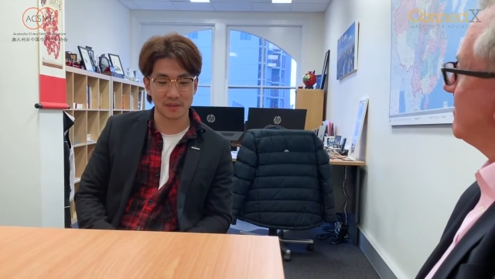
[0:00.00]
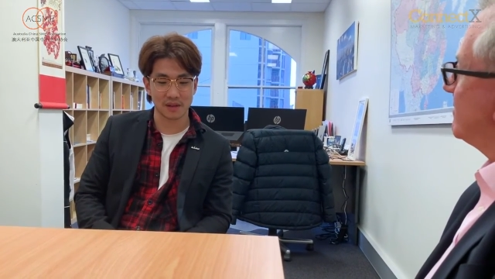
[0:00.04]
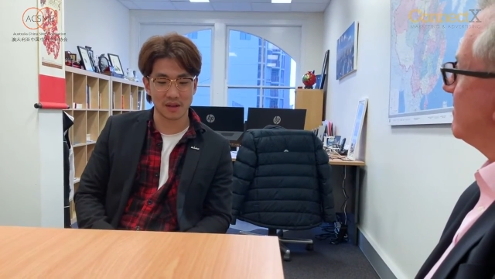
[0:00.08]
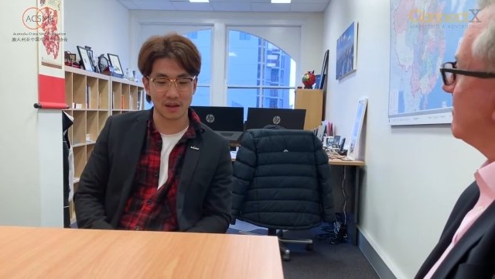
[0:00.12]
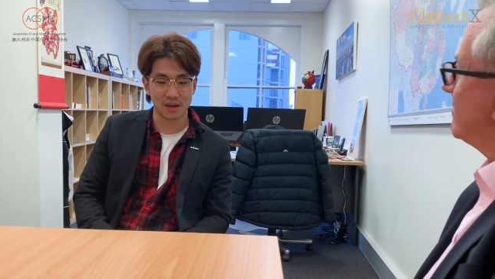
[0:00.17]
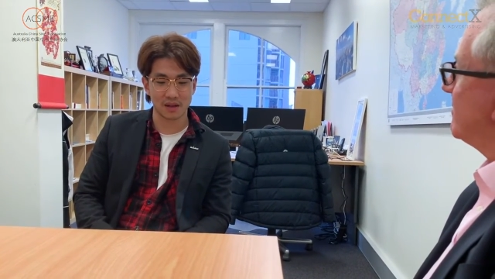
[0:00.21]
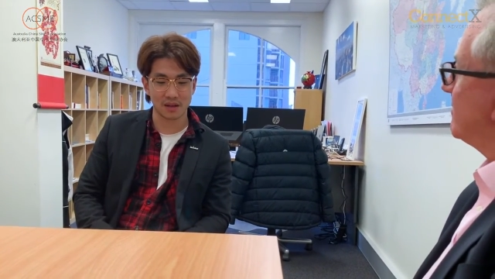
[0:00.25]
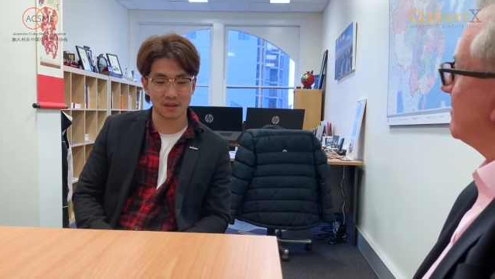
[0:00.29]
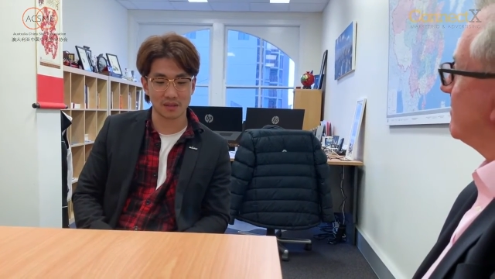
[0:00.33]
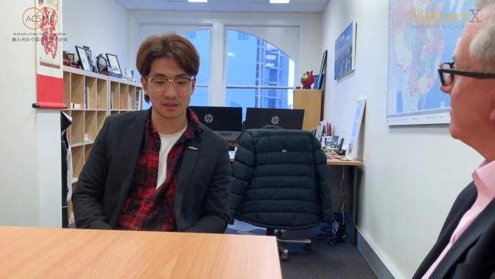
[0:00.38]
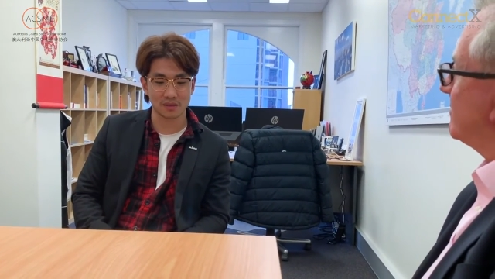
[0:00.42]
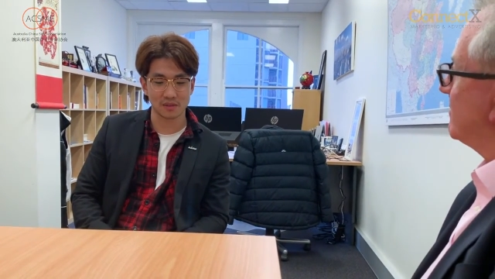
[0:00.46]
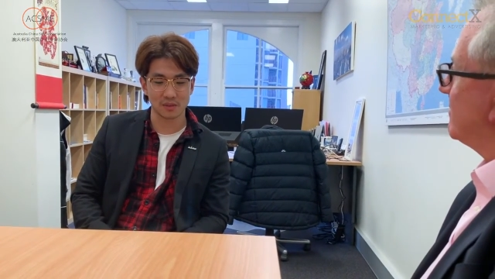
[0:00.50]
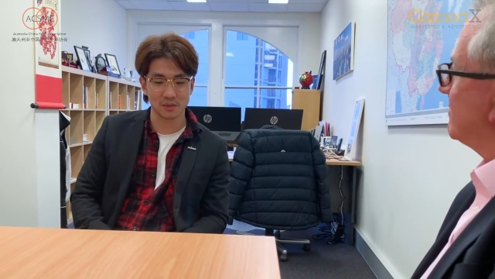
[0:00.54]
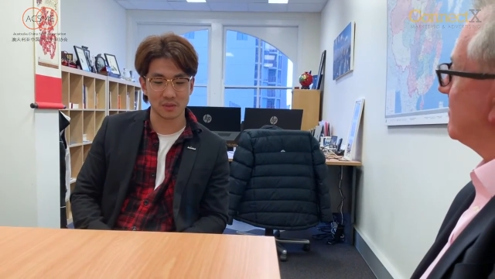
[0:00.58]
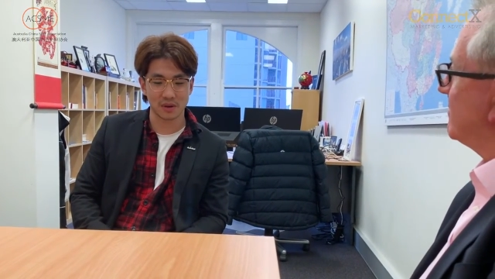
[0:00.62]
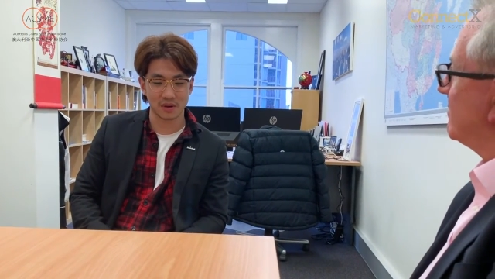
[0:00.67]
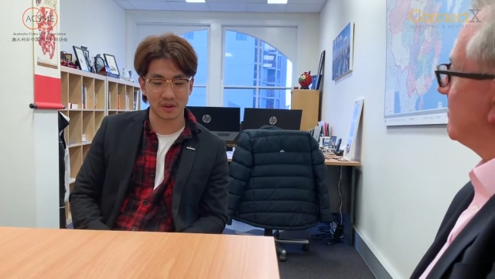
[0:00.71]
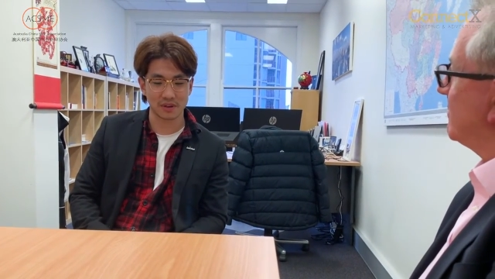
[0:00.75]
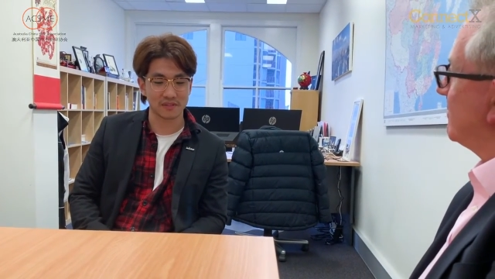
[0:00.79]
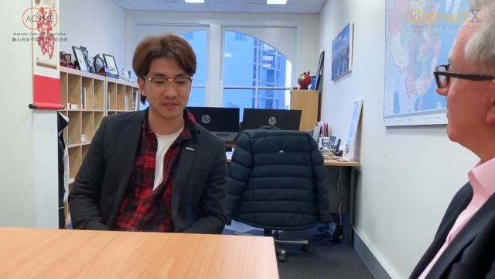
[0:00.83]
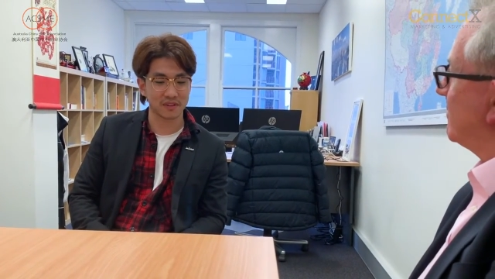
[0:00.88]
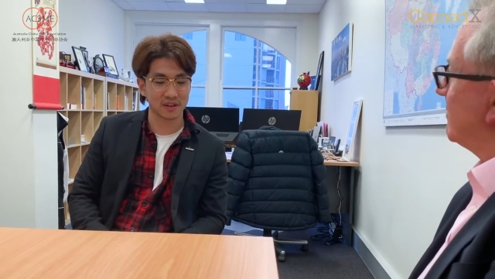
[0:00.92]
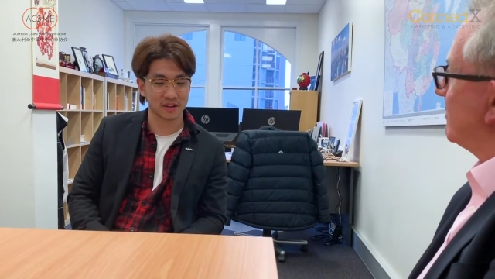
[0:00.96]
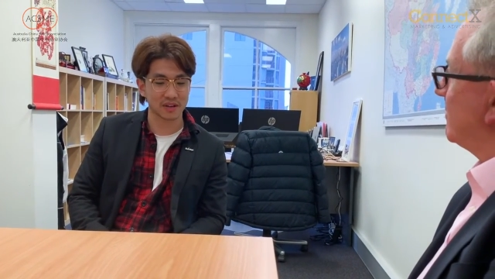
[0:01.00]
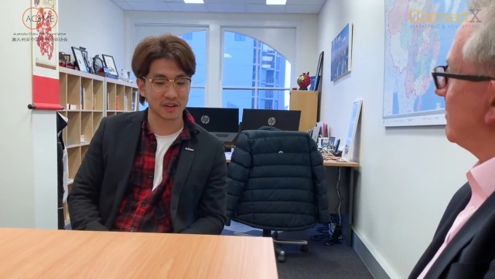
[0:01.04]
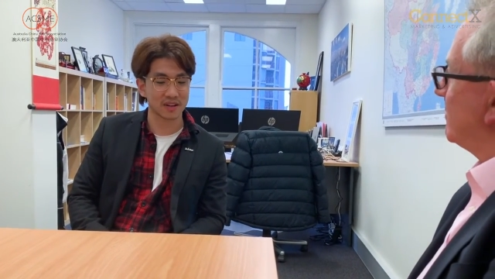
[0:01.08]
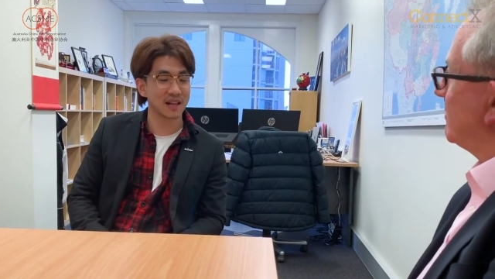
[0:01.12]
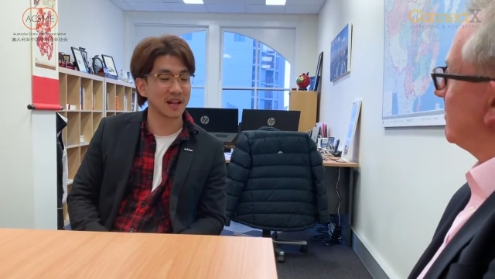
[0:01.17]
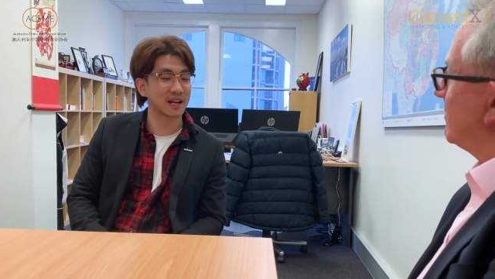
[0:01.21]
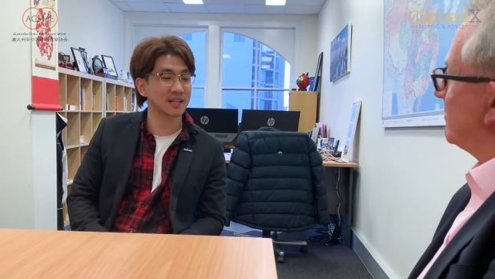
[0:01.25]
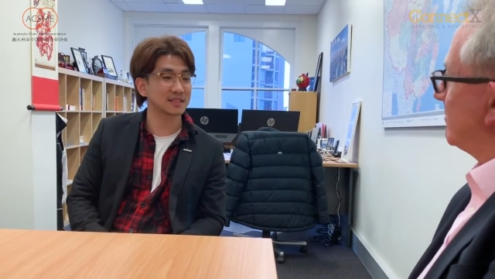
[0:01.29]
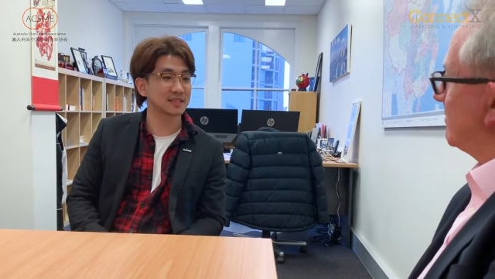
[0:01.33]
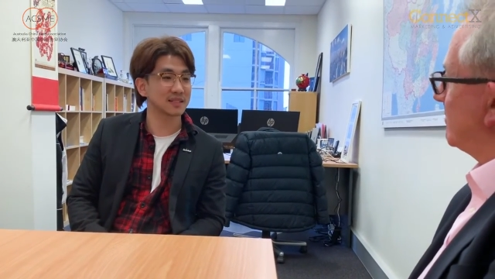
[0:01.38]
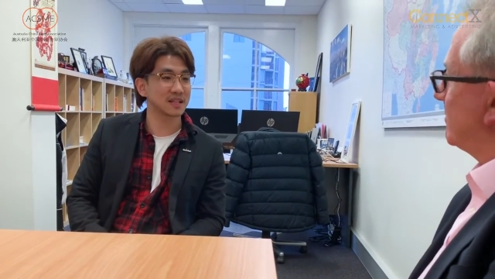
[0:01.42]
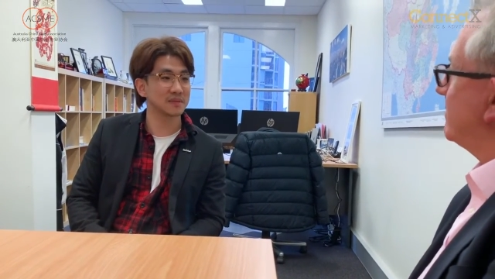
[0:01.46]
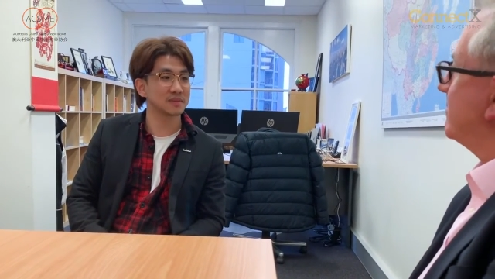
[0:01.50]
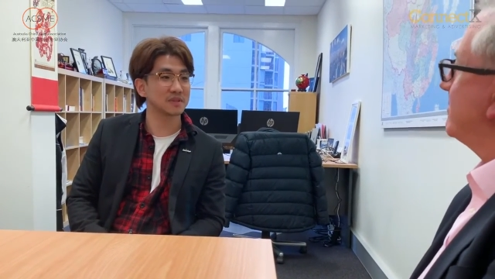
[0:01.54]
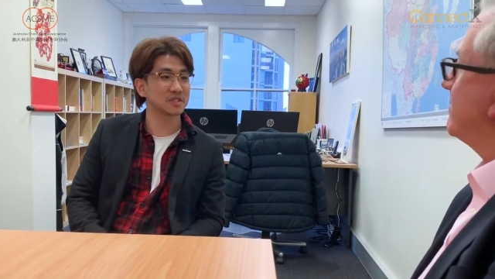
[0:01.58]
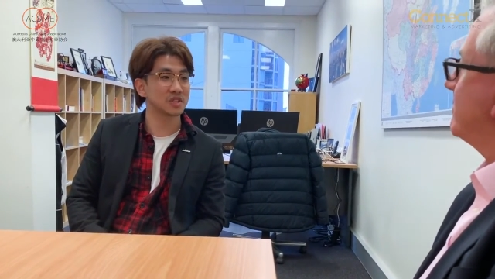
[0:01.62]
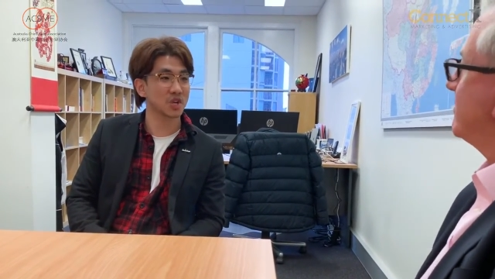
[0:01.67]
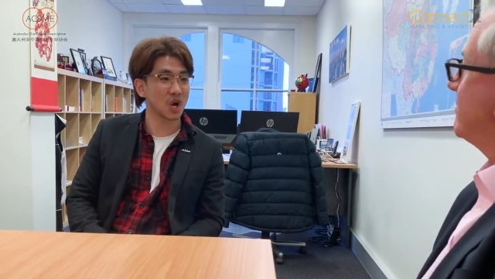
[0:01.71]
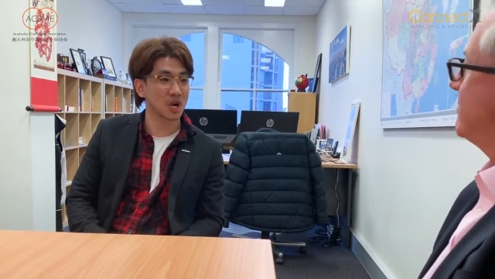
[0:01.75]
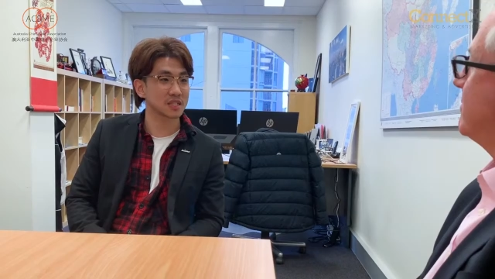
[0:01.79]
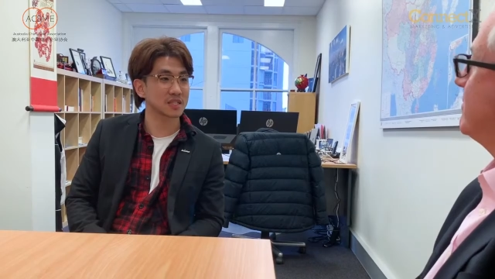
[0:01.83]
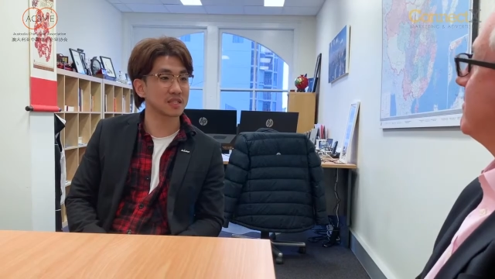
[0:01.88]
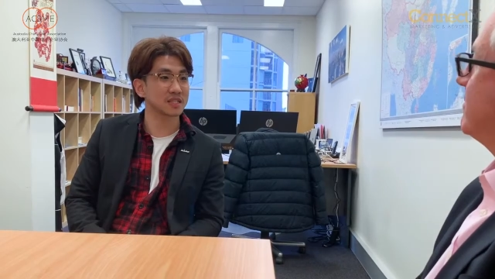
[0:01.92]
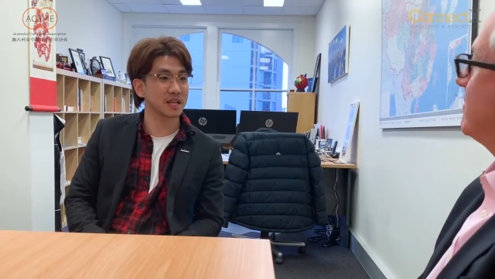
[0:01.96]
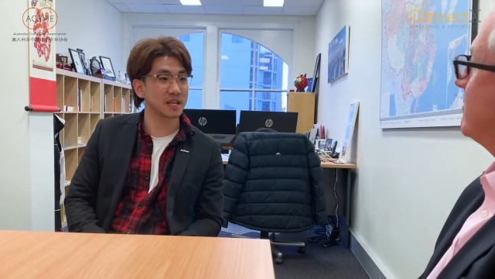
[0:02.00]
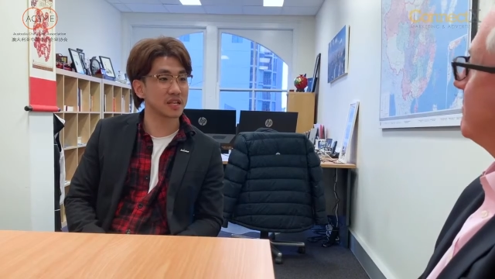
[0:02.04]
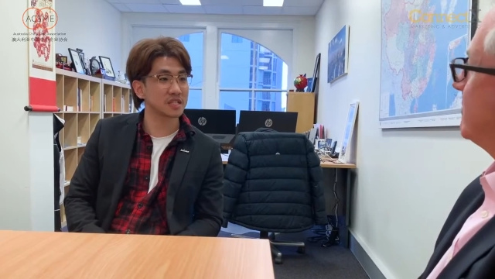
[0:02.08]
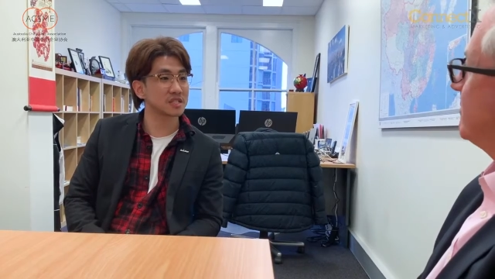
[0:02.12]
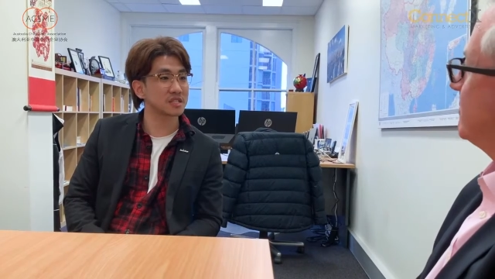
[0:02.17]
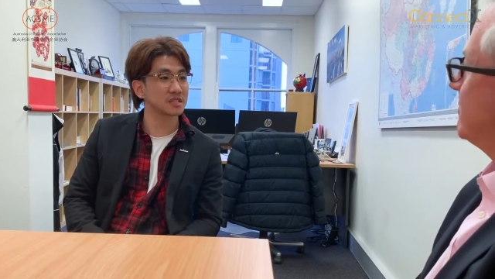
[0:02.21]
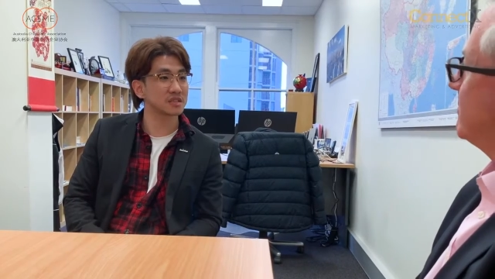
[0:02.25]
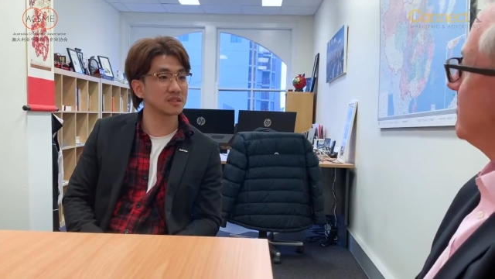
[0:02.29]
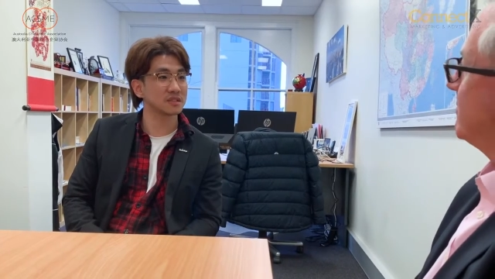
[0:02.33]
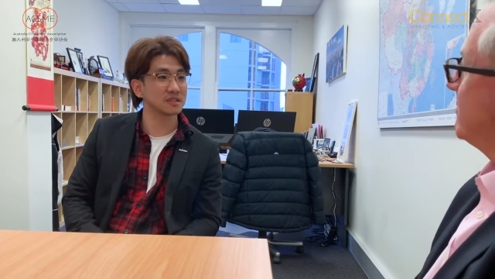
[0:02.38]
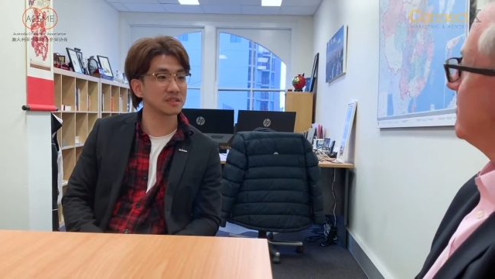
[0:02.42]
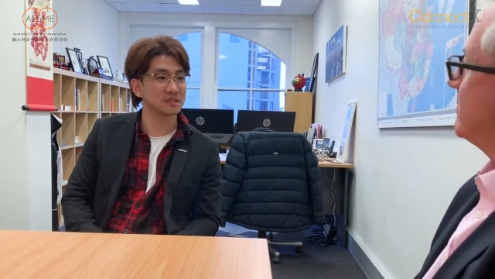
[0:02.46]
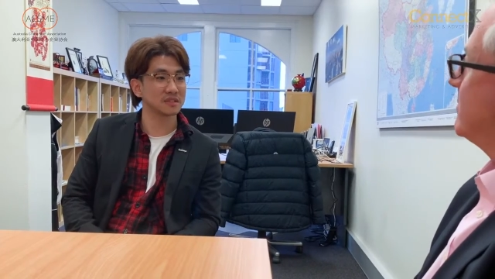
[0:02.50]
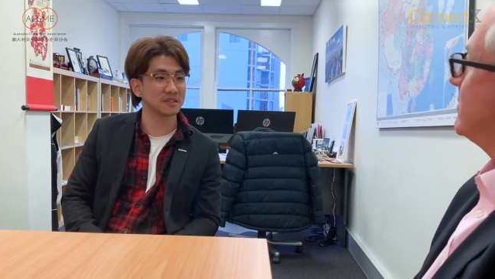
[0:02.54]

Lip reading: of one of our clients named Dr. Nature.